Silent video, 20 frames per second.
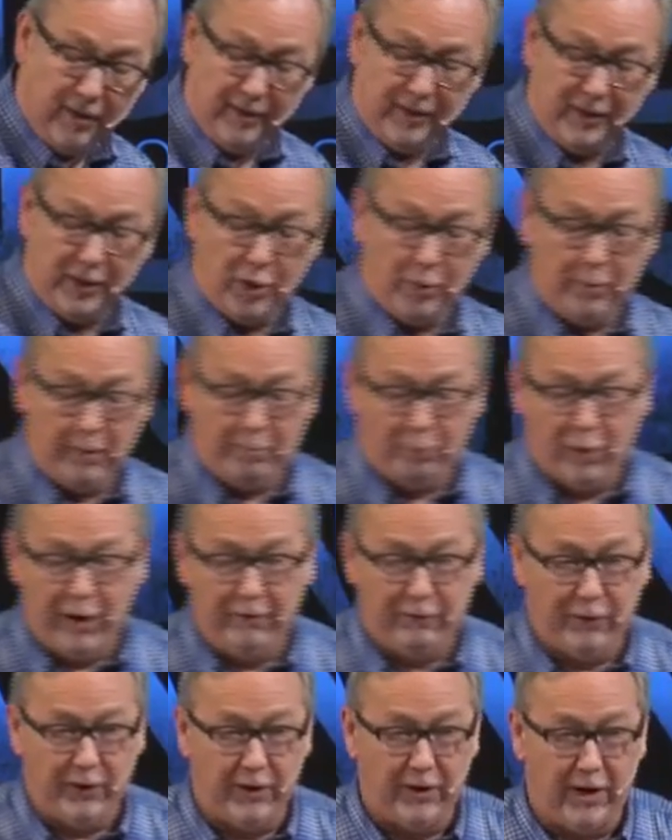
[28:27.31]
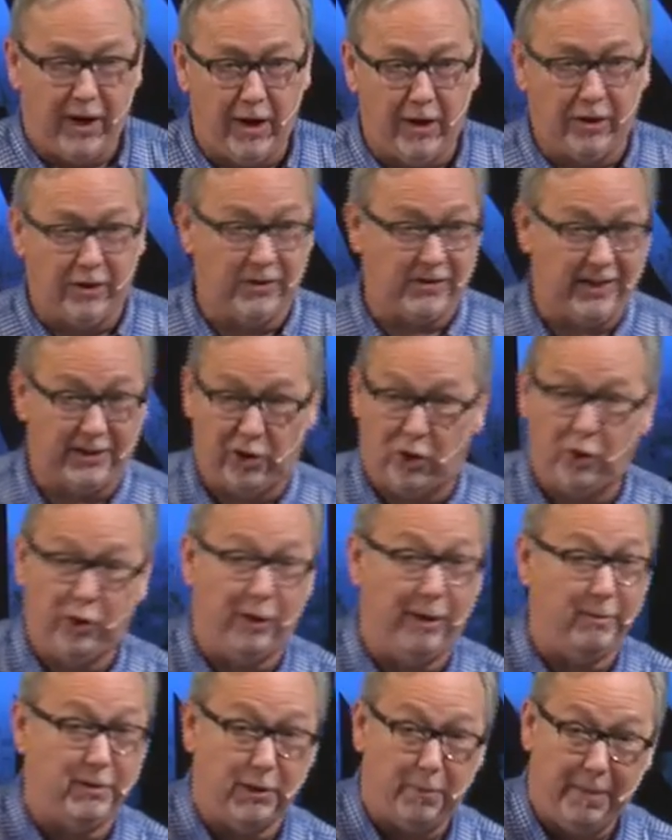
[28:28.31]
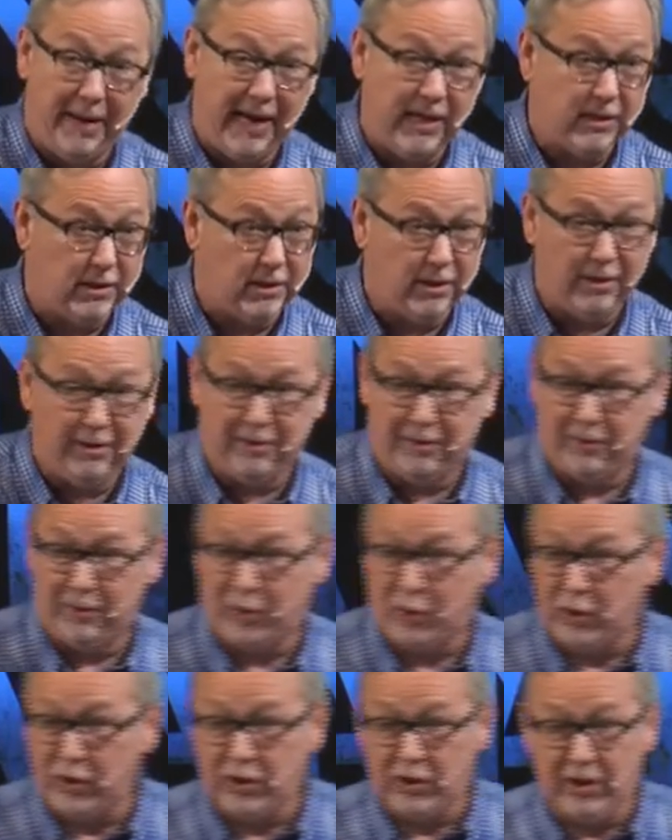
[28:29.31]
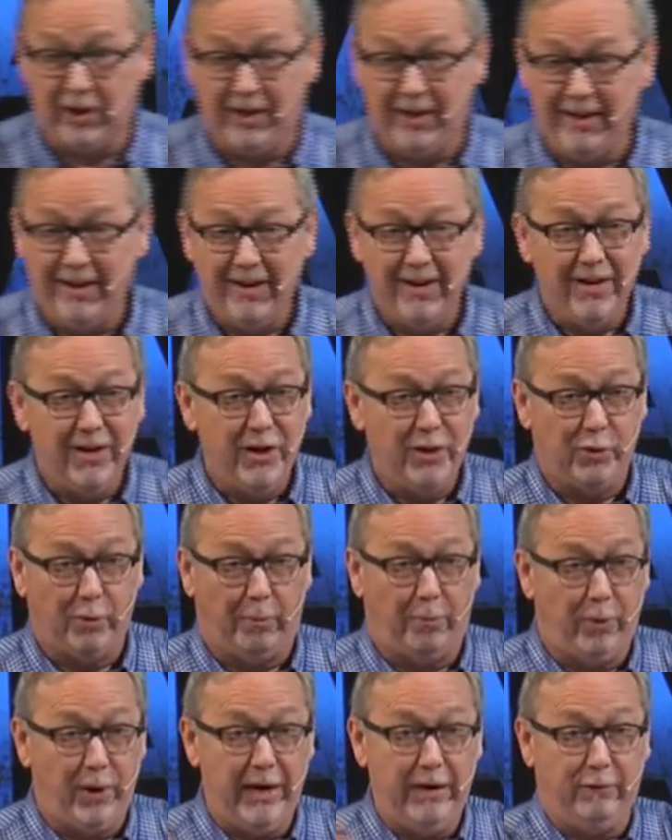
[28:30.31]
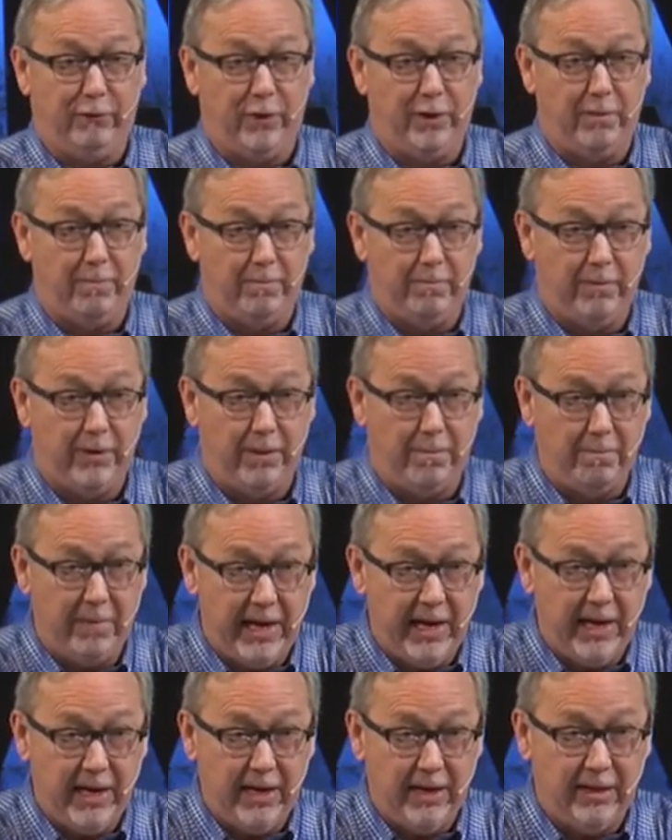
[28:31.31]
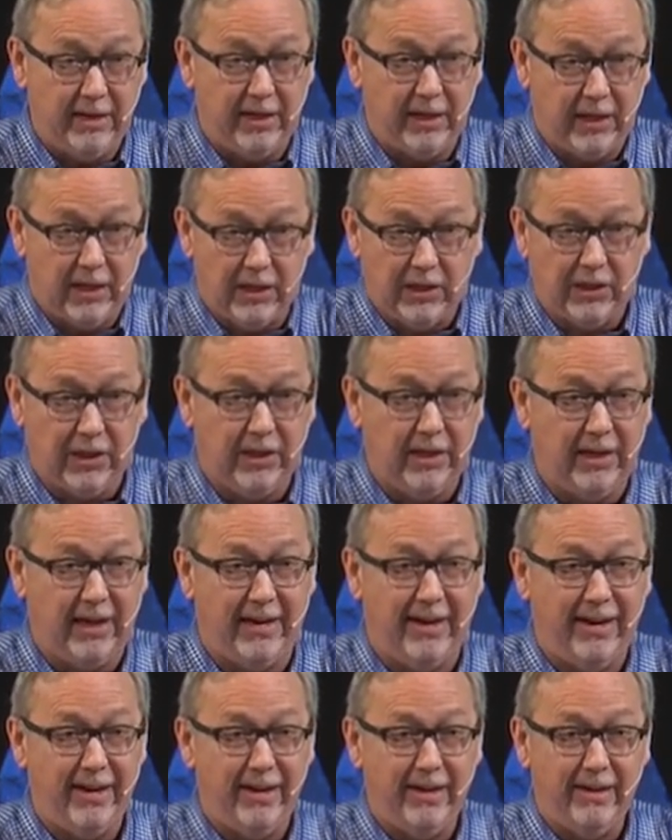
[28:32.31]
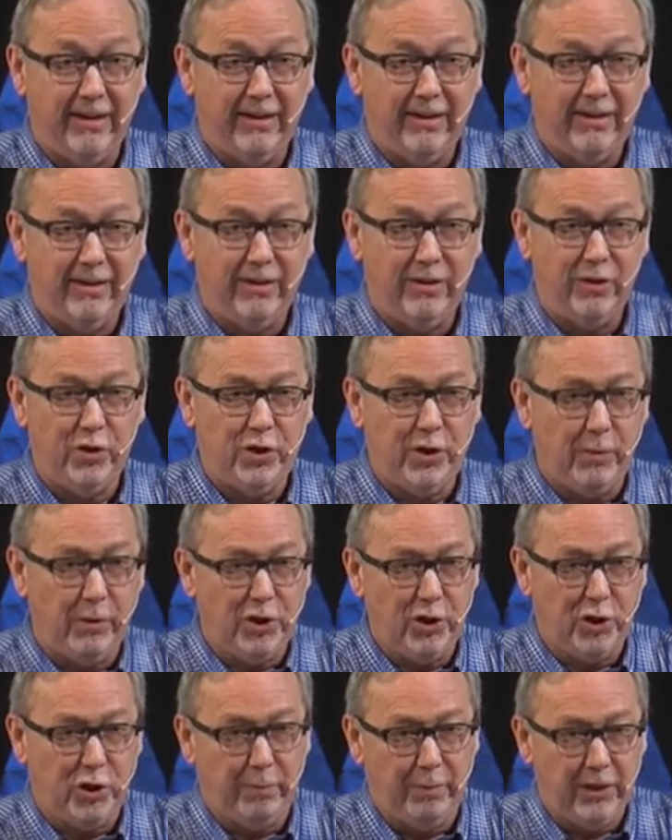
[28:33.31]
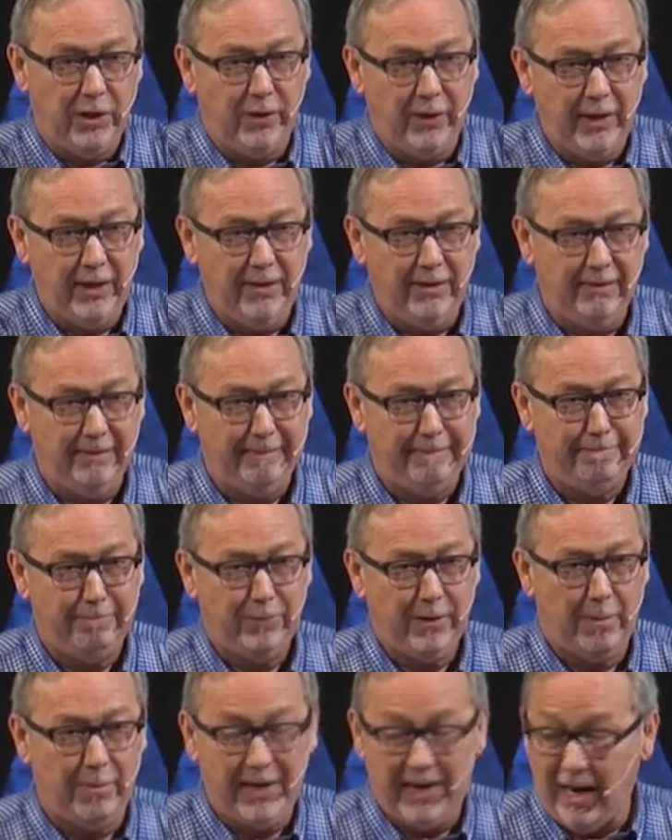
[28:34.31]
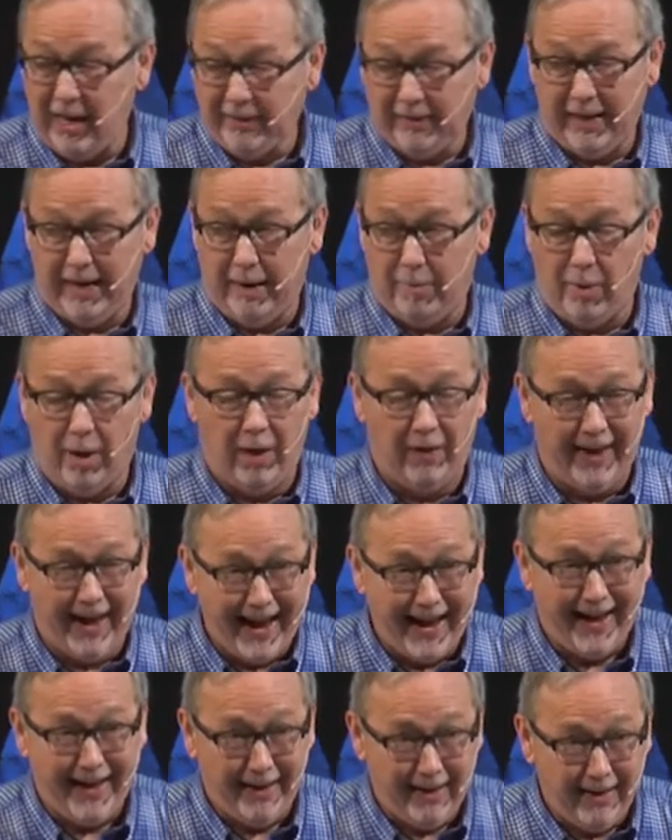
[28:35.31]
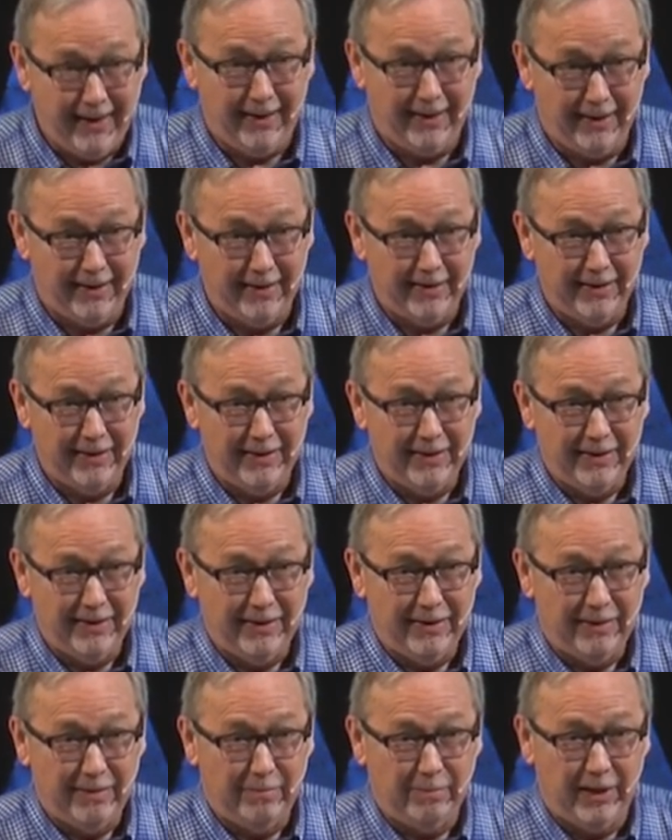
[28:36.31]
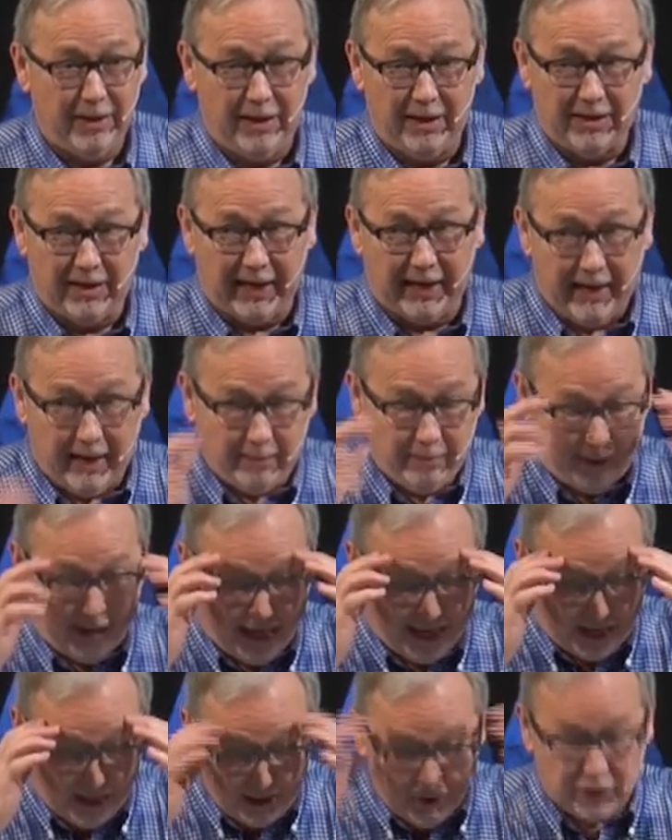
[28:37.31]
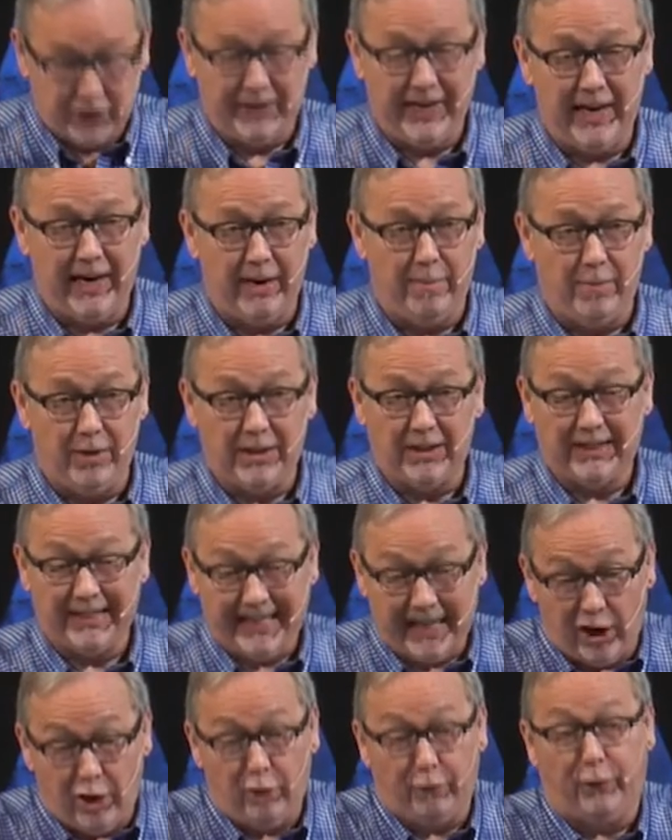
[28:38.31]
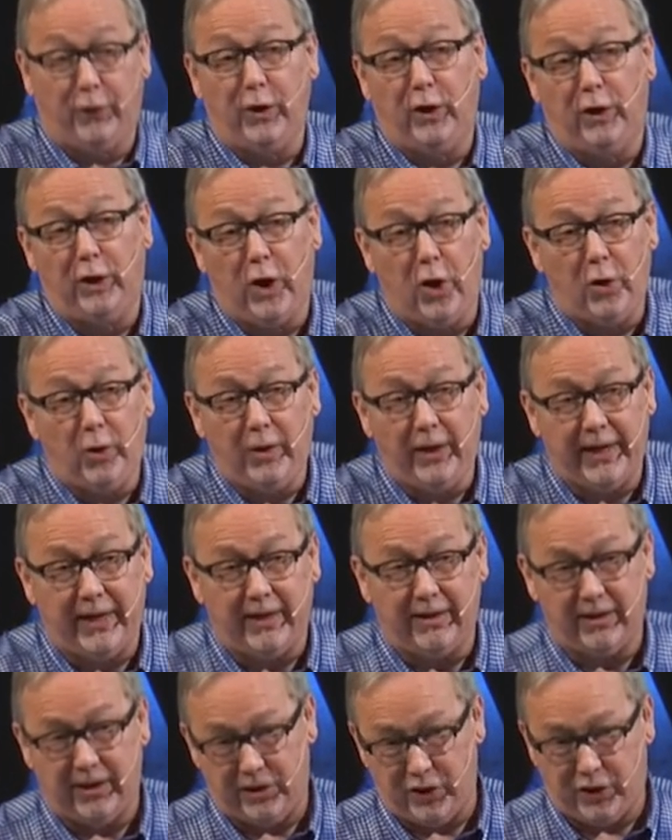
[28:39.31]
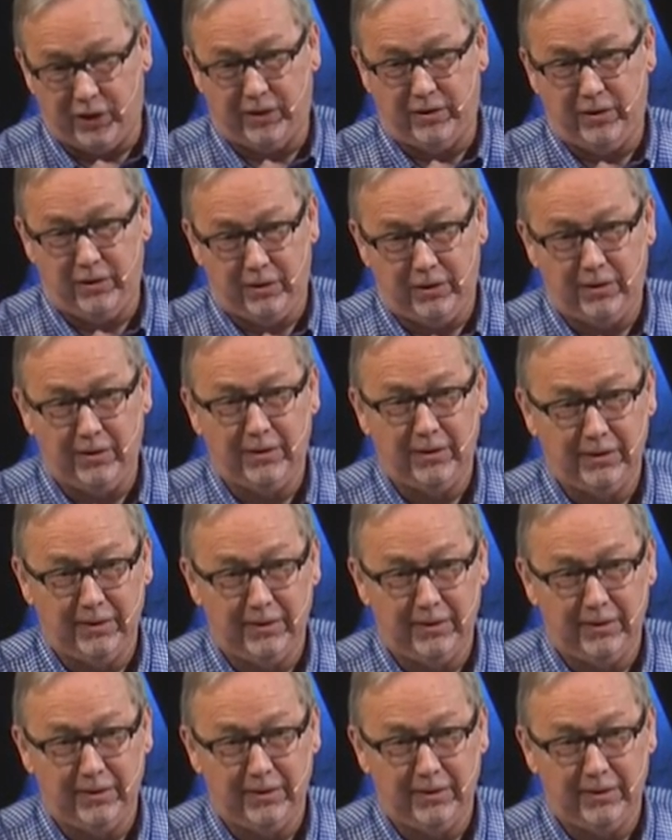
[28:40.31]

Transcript: And could we pray for the daughter? Because I told her I was a pastor, I was a Christian. So we're praying for the the maid in the kitchen, and you see what you should be doing? I mean, not that I'm all that, but it's like I, I understand I must care for the lowly. Didn't Jesus?